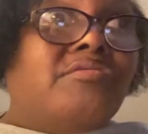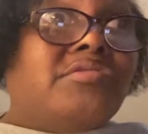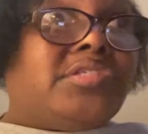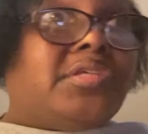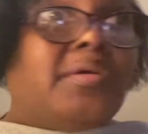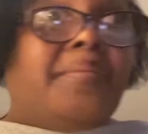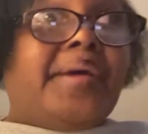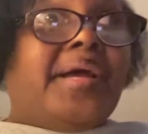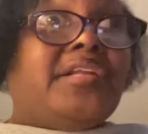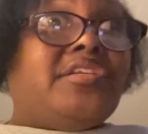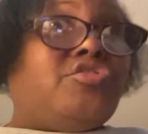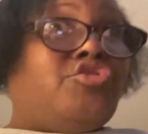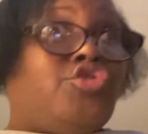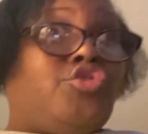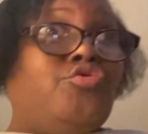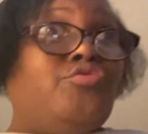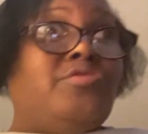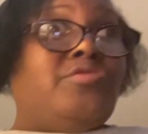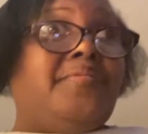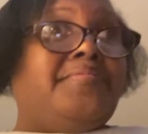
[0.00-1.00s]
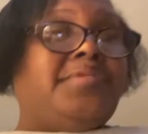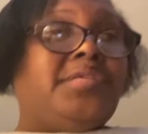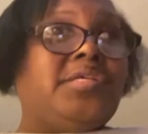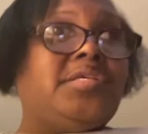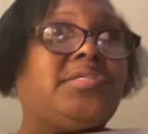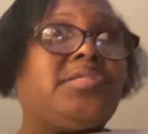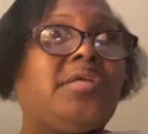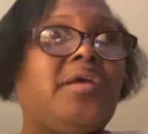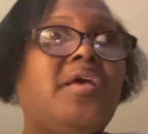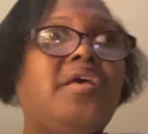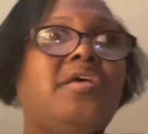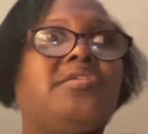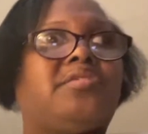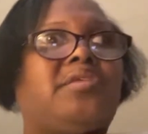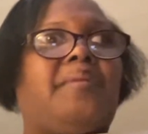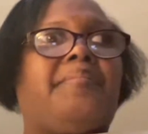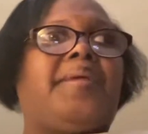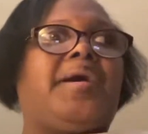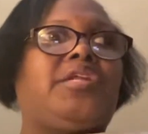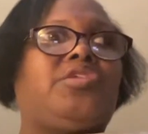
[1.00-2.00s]
Somebody shooting up this.
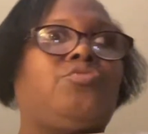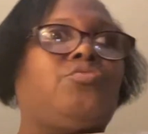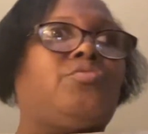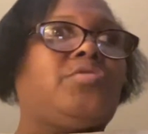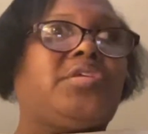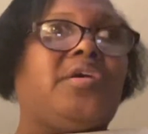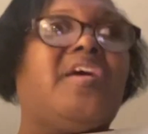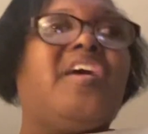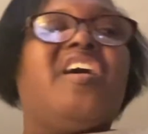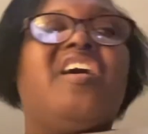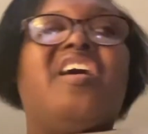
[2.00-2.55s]
Somebody doing something.